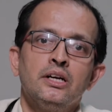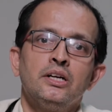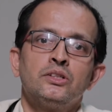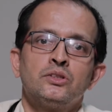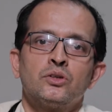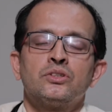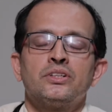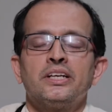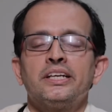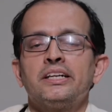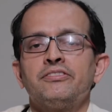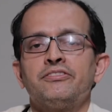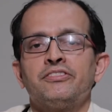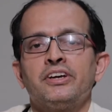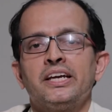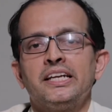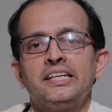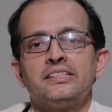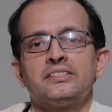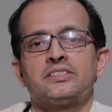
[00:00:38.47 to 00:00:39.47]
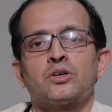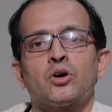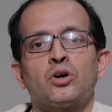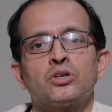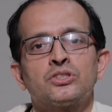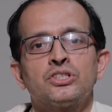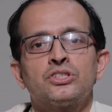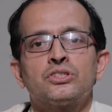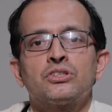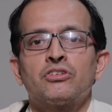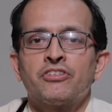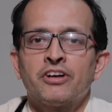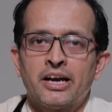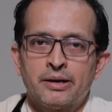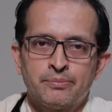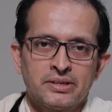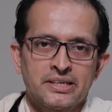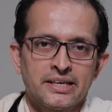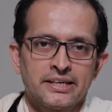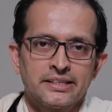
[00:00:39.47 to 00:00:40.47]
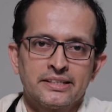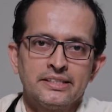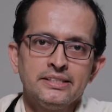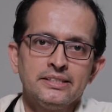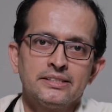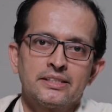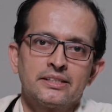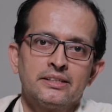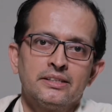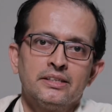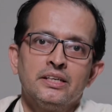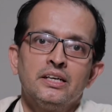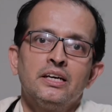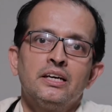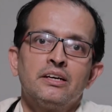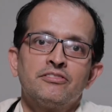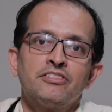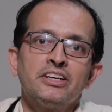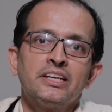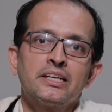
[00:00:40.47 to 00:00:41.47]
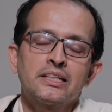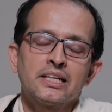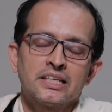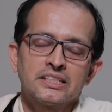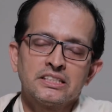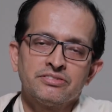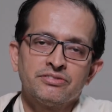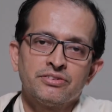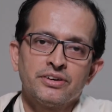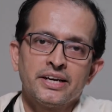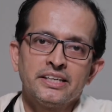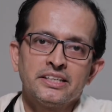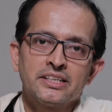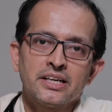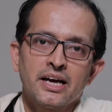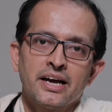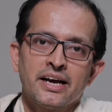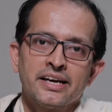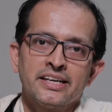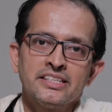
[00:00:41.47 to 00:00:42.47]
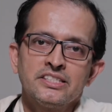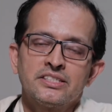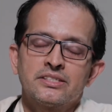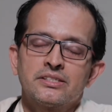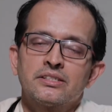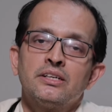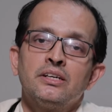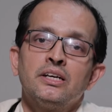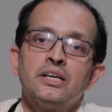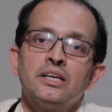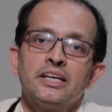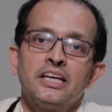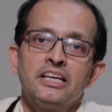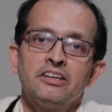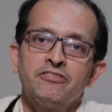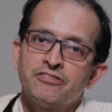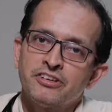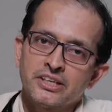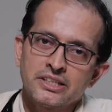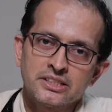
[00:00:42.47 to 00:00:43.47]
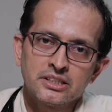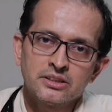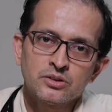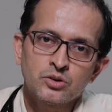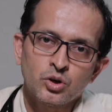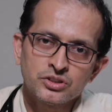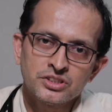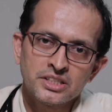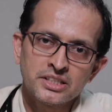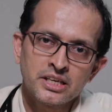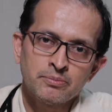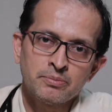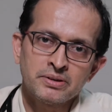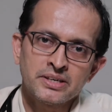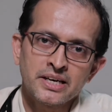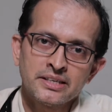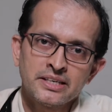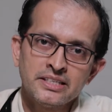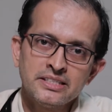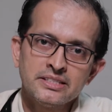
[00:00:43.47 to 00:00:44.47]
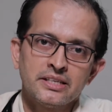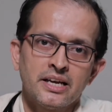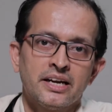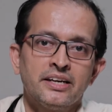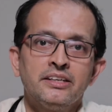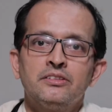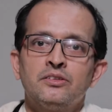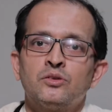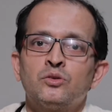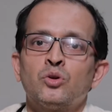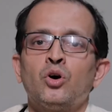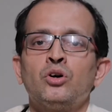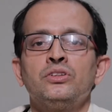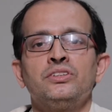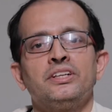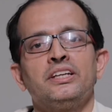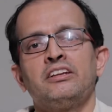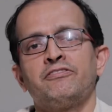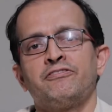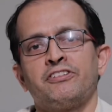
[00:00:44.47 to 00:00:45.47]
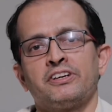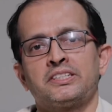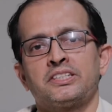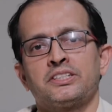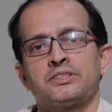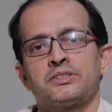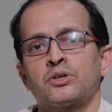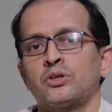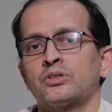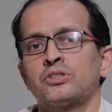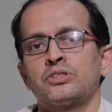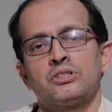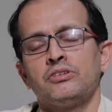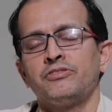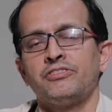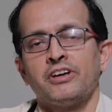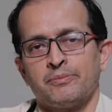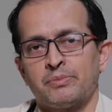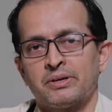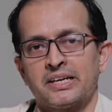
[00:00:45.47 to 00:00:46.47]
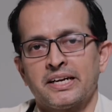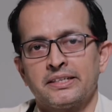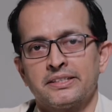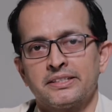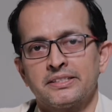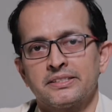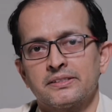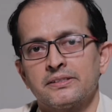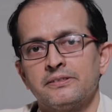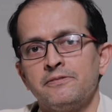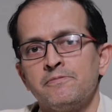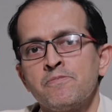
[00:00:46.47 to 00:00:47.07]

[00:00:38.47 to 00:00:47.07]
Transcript: Now, there are various causes of hepatitis. We classify it as infection-causing hepatitis and non-infectious causes of hepatitis.